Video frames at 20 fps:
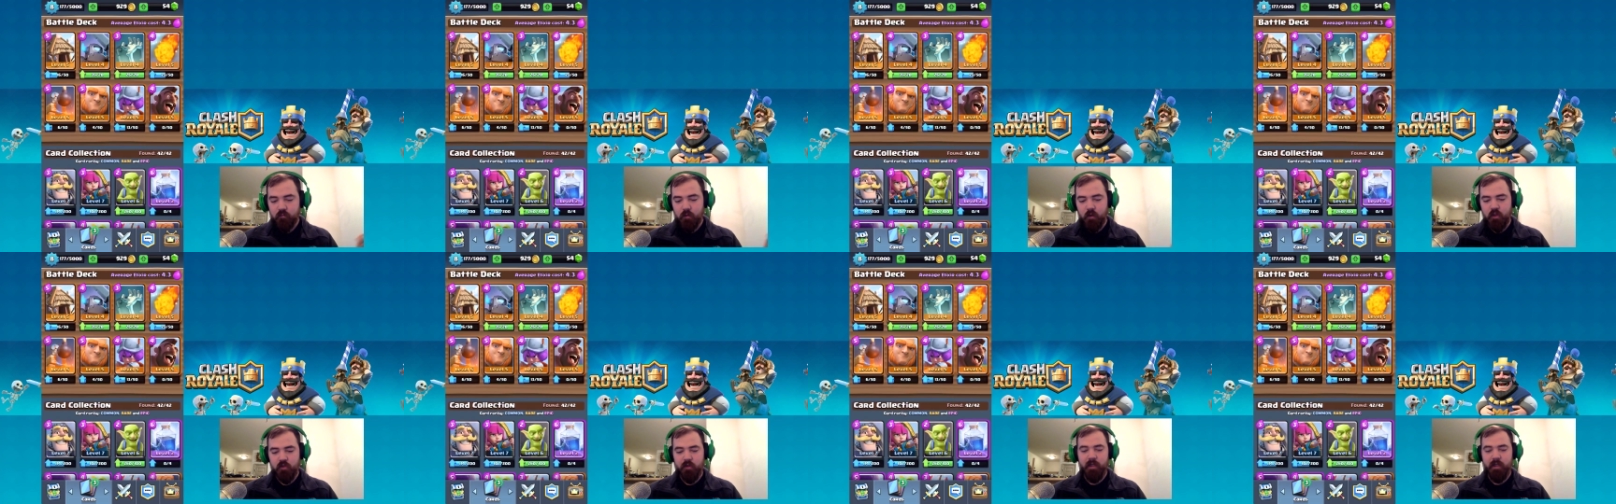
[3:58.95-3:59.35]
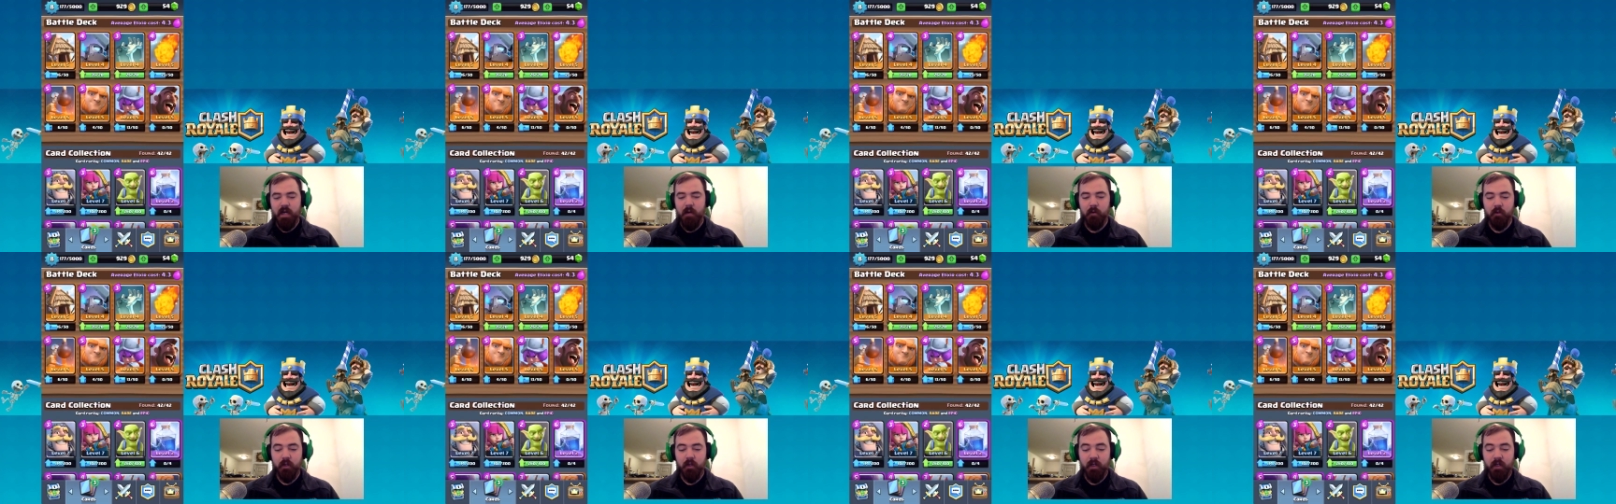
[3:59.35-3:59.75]
So right now
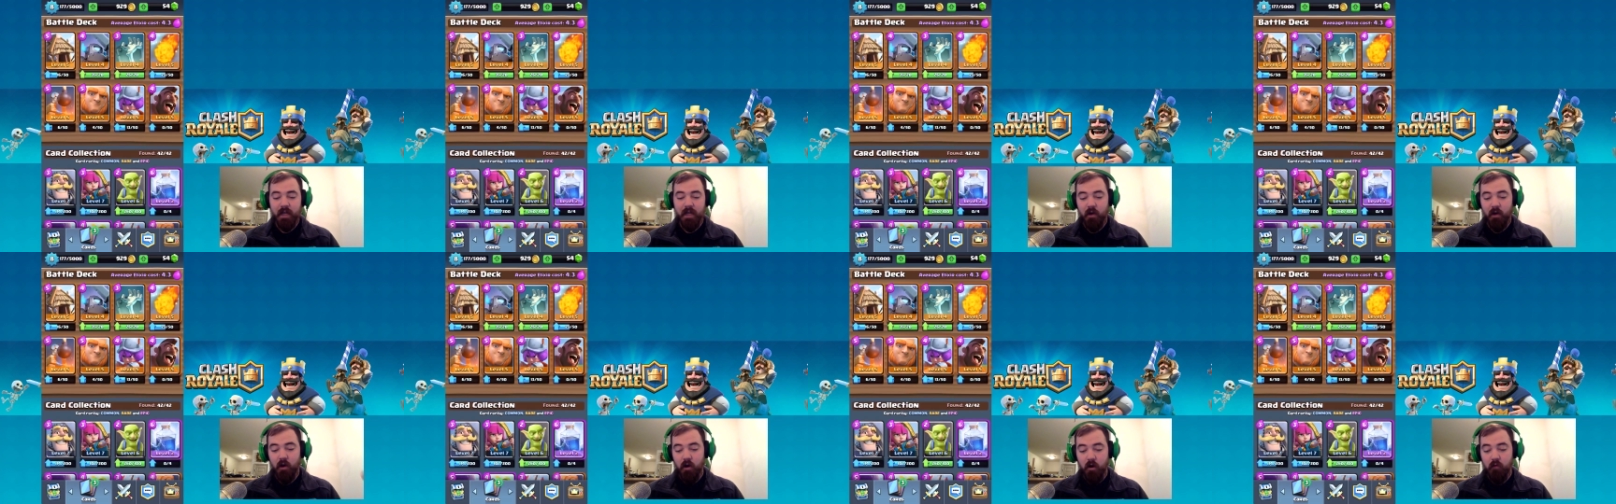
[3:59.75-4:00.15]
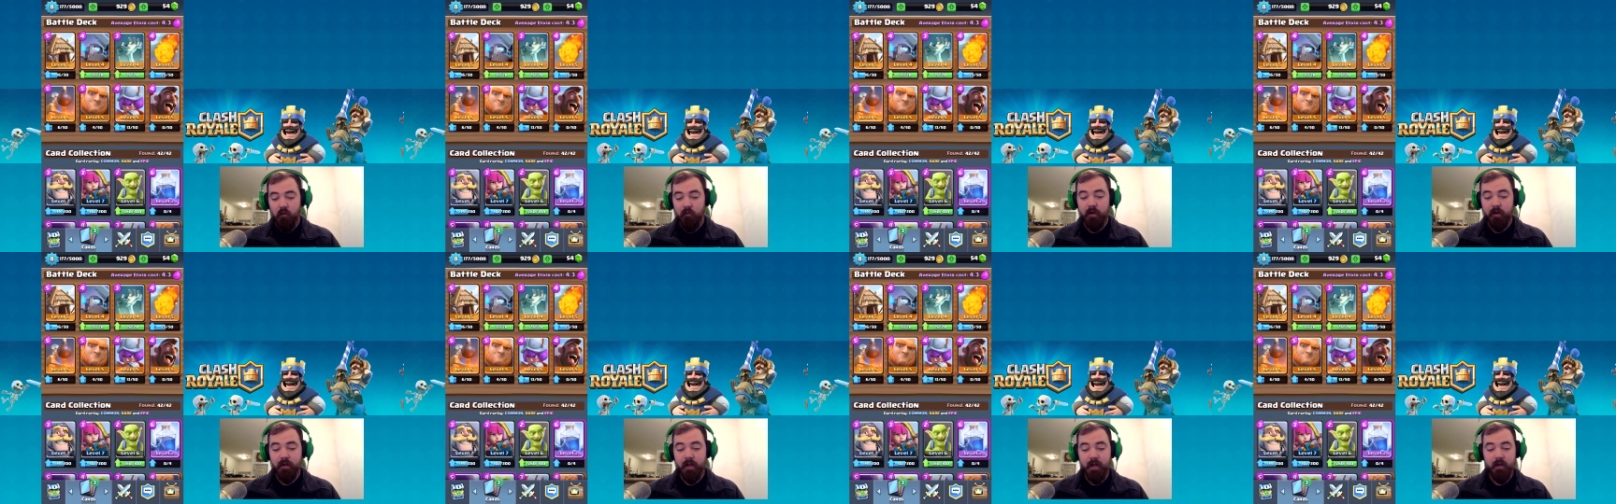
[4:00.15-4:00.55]
we're looking at an
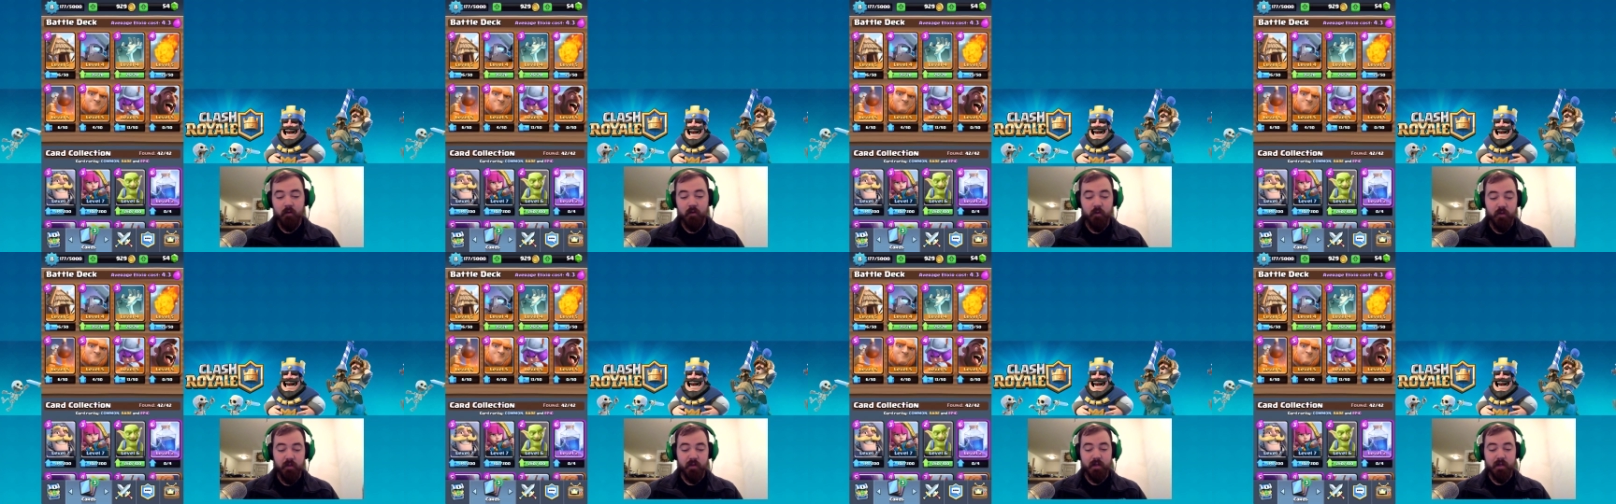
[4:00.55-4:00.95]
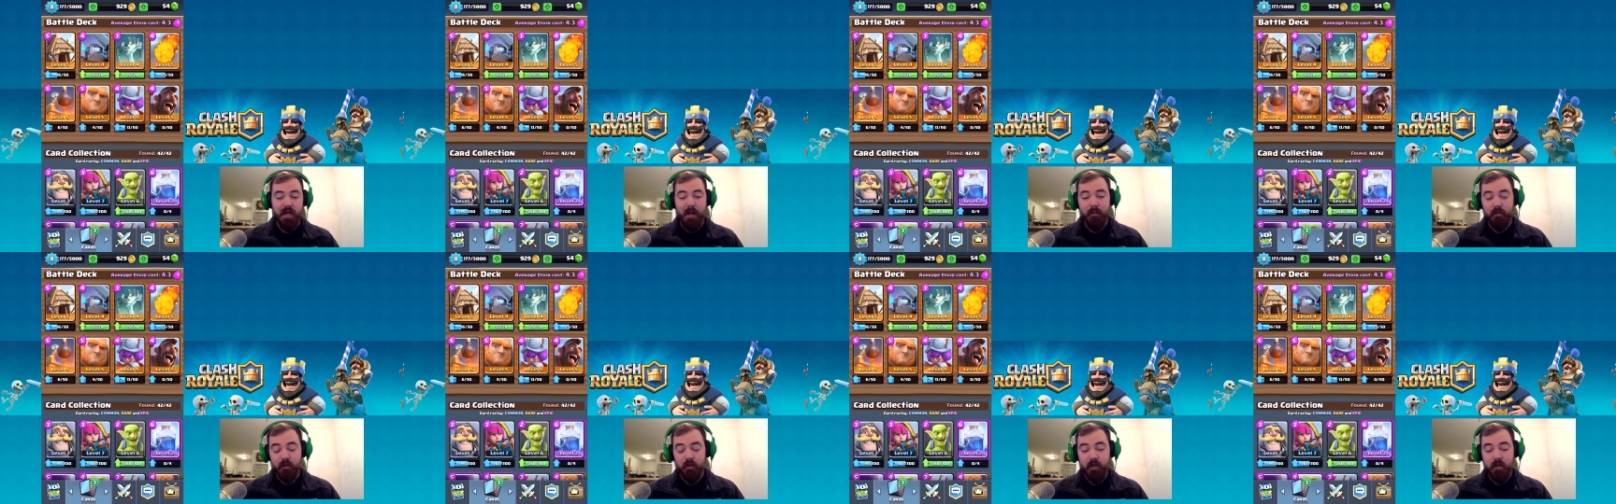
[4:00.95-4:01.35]
all-rare deck with the
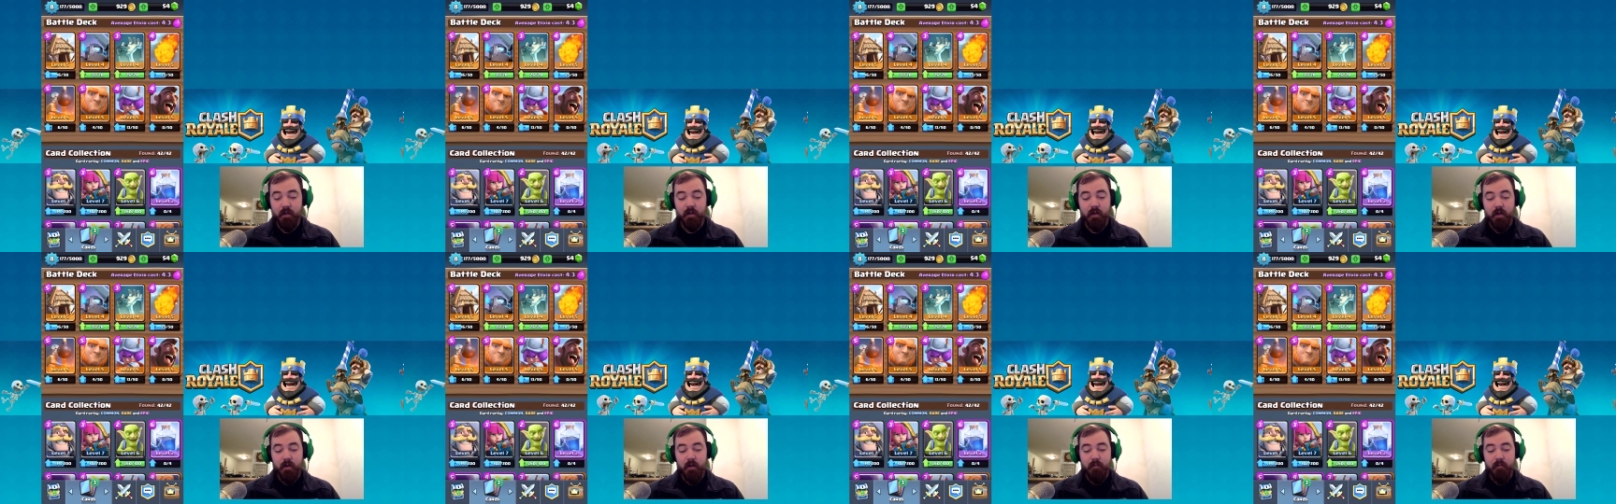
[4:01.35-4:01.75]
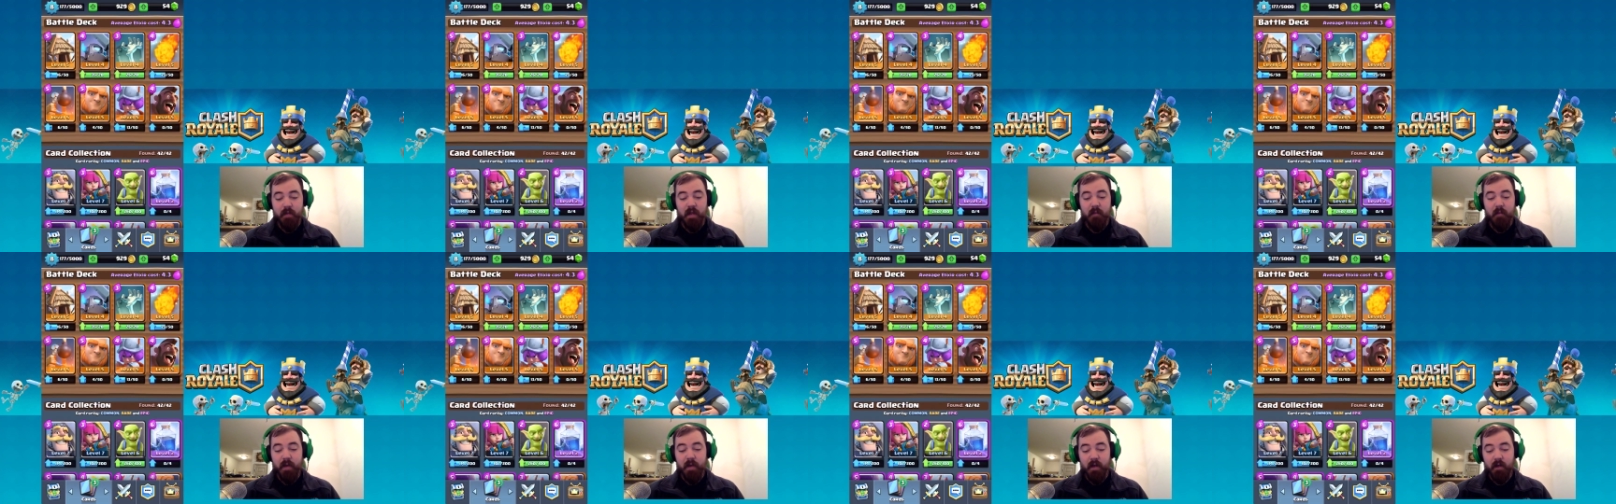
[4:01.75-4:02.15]
Goblin Hut, Mini
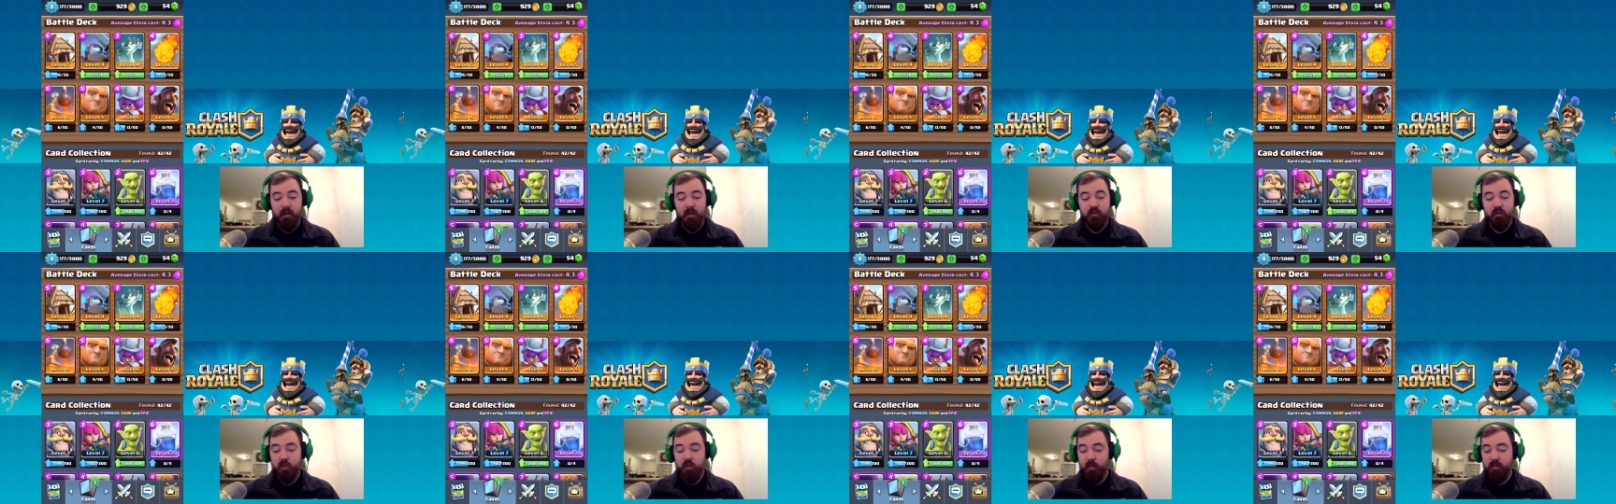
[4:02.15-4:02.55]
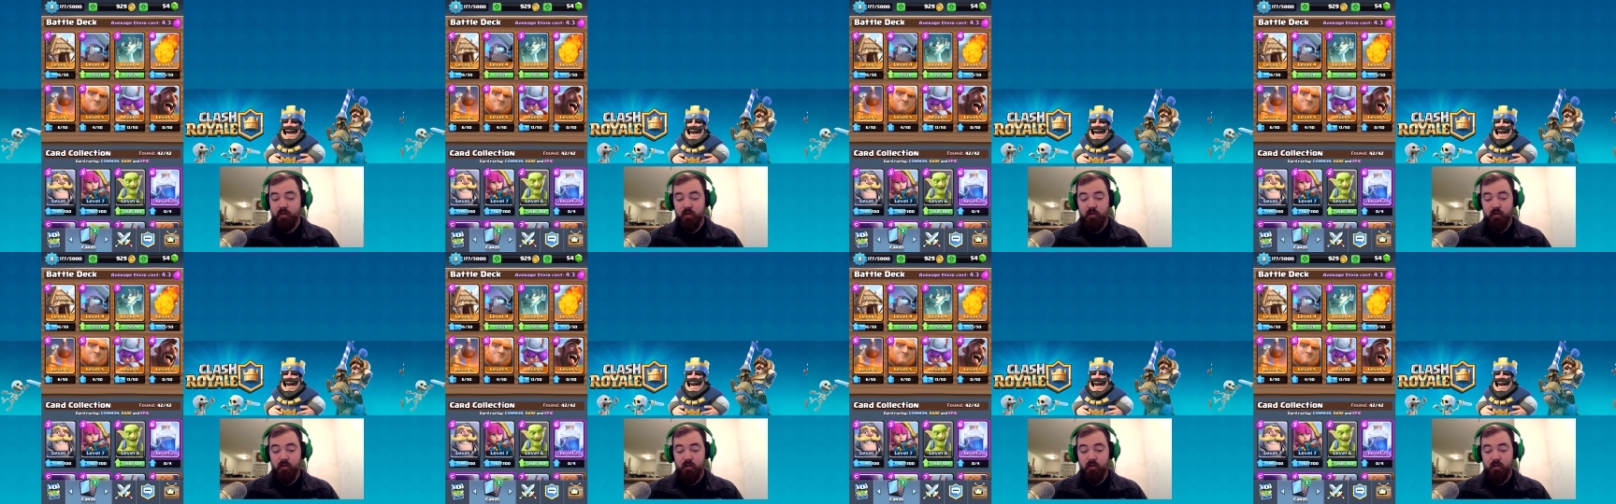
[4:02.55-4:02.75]
P.E.K.K.A., Tombstone,